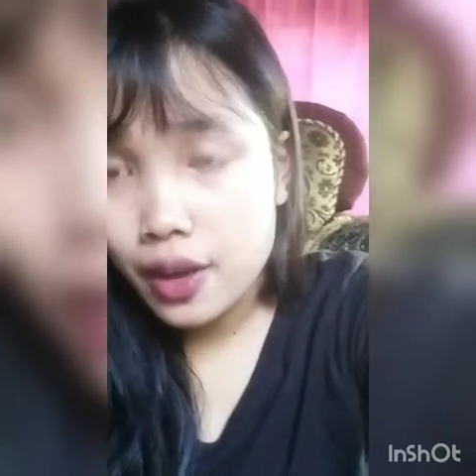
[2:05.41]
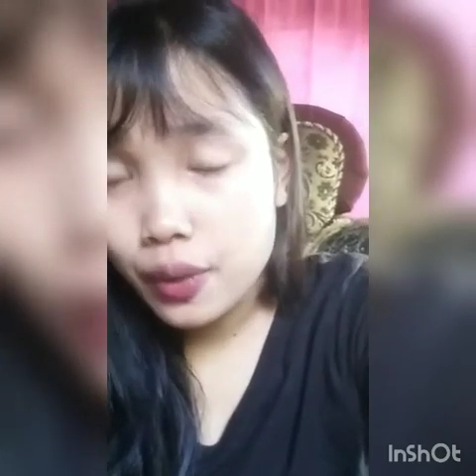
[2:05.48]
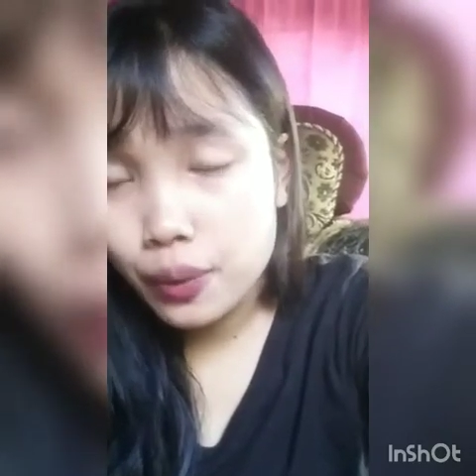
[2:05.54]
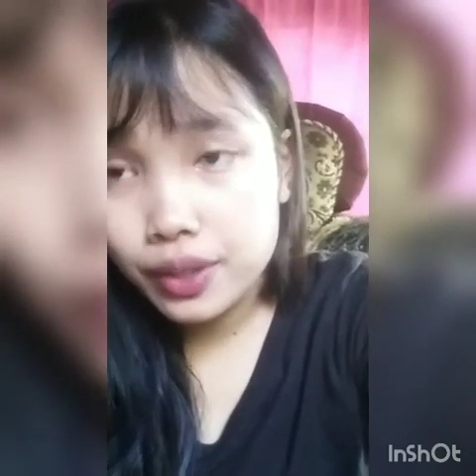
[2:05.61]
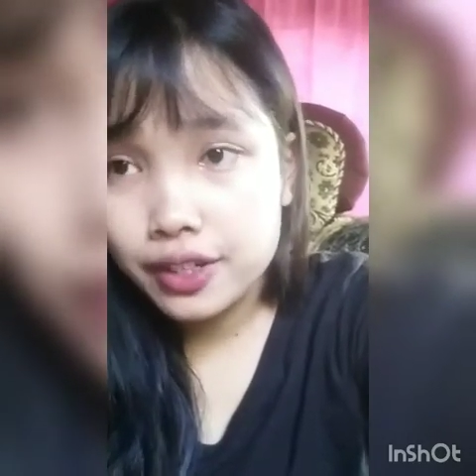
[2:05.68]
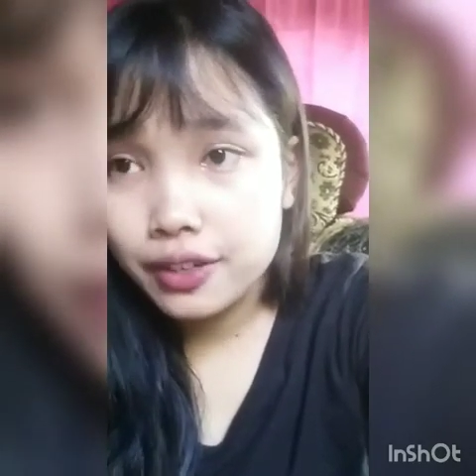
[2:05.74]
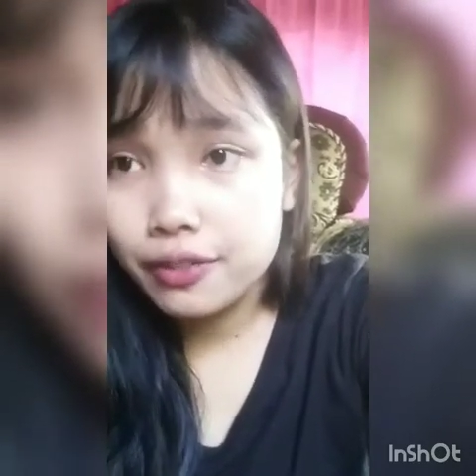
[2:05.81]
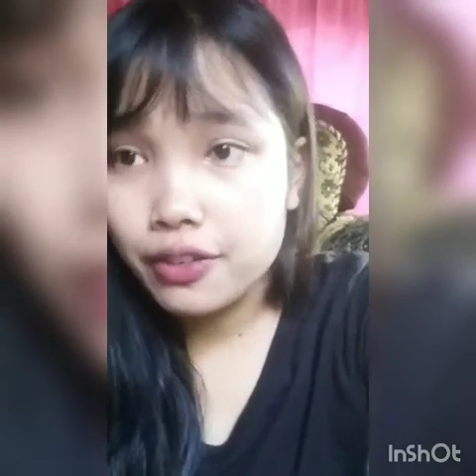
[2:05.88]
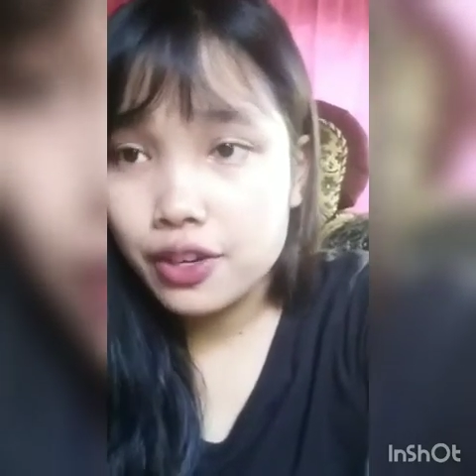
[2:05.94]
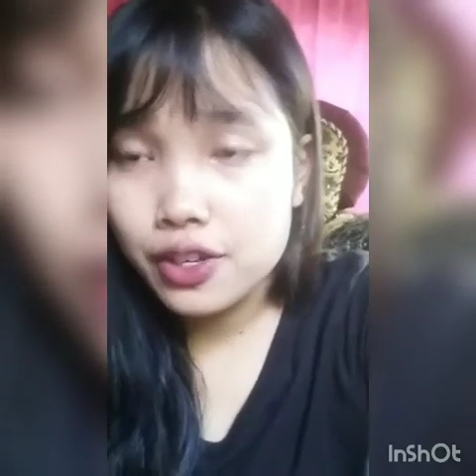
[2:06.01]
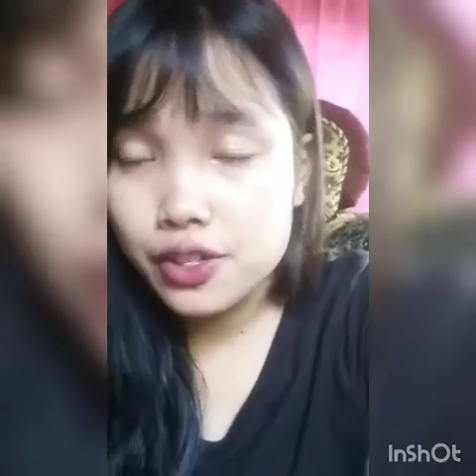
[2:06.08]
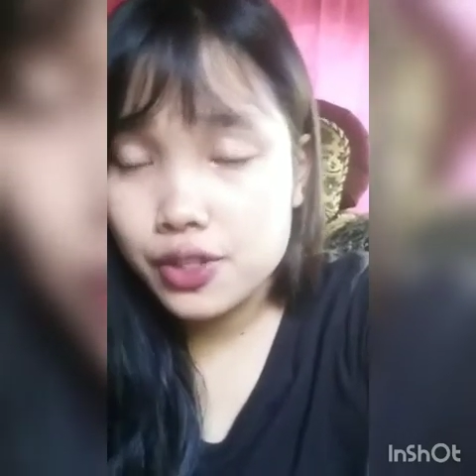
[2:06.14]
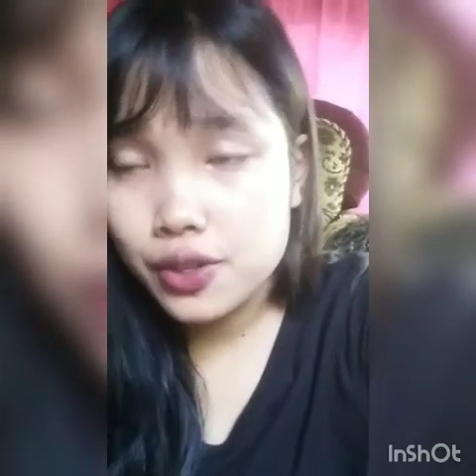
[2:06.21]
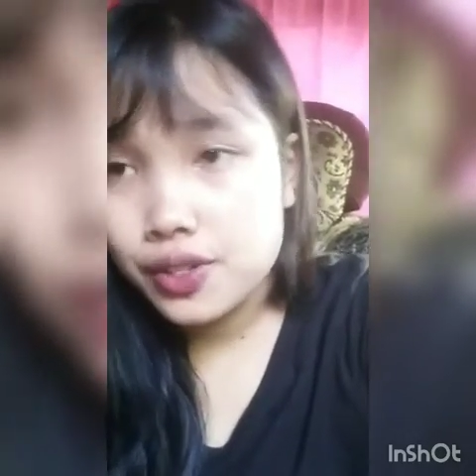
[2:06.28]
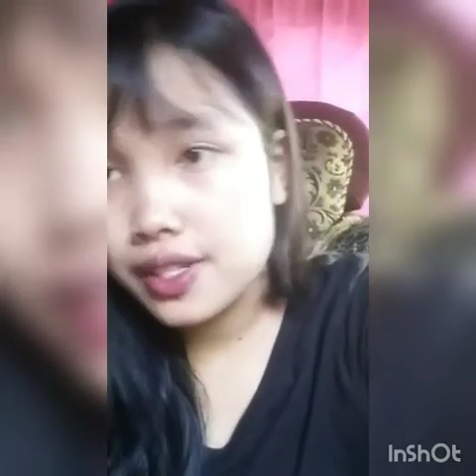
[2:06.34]
with different
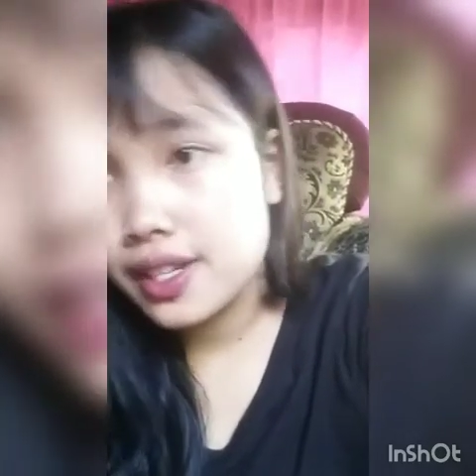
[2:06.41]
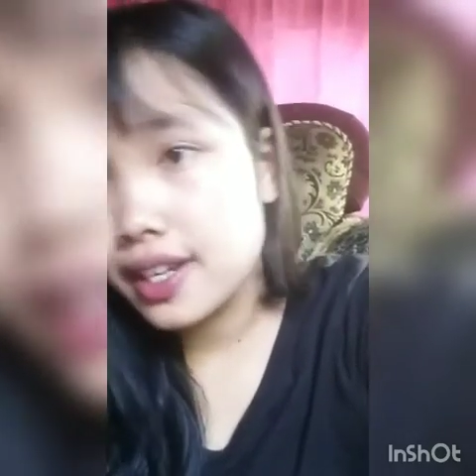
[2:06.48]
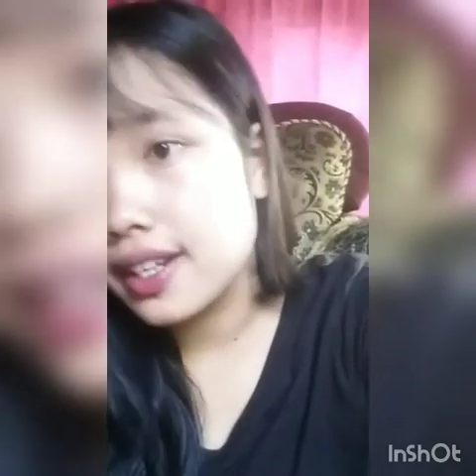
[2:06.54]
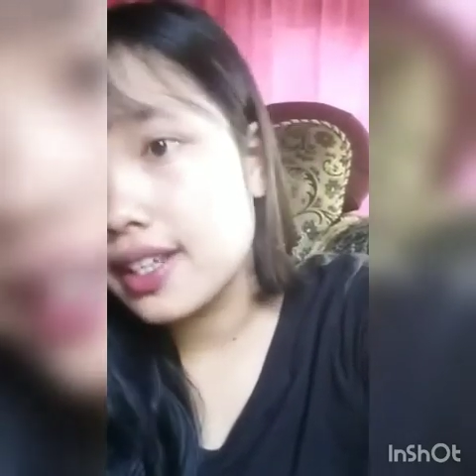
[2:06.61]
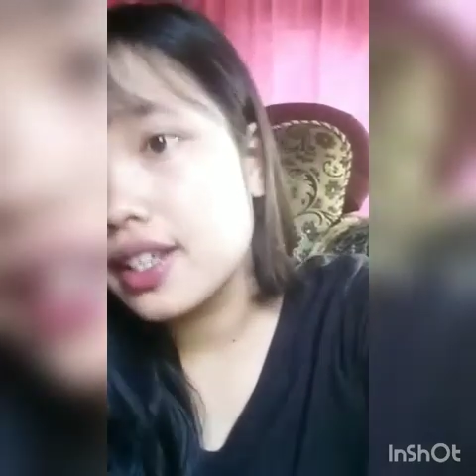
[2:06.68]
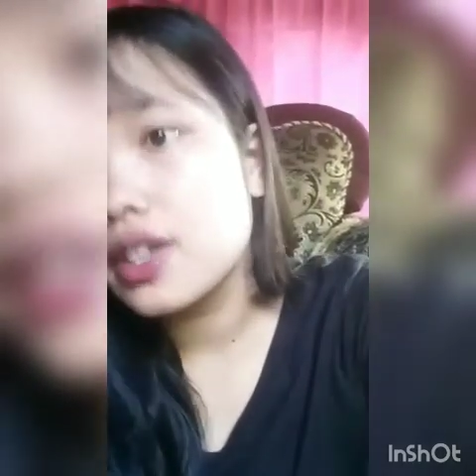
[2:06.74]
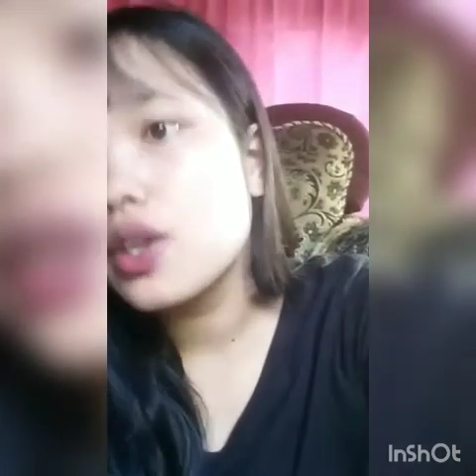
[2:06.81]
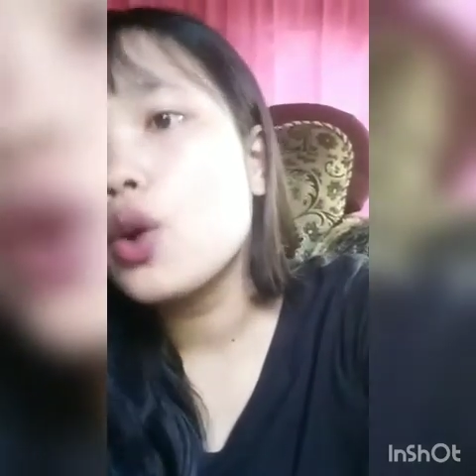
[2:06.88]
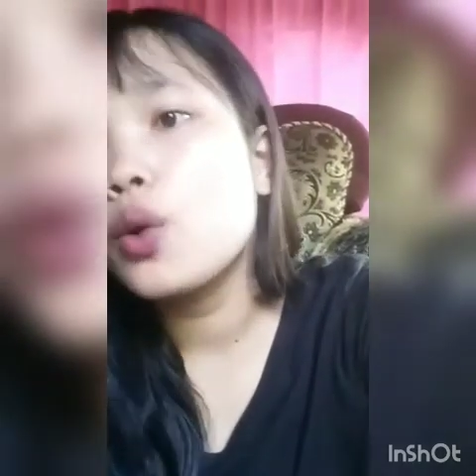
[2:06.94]
society